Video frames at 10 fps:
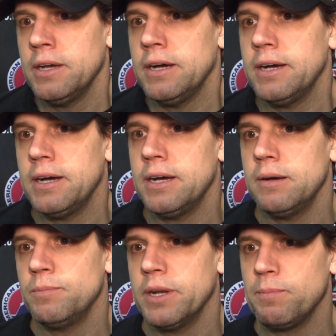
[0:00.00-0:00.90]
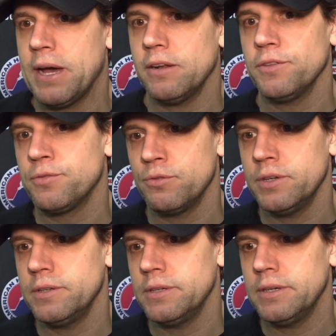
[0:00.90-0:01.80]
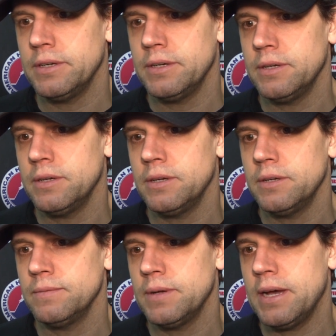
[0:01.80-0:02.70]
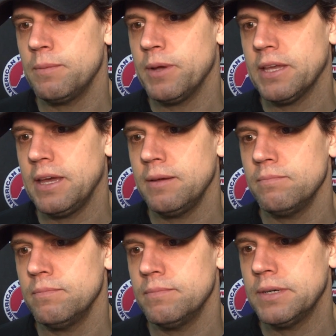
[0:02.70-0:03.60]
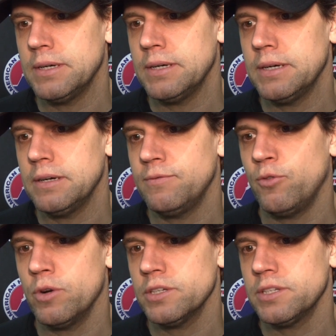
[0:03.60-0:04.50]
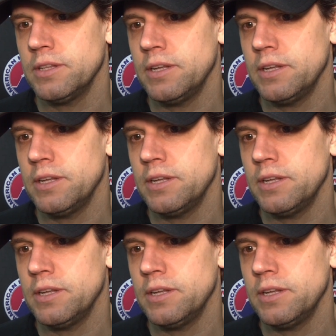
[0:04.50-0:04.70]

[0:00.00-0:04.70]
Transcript: But he battled through it, had a big game for us.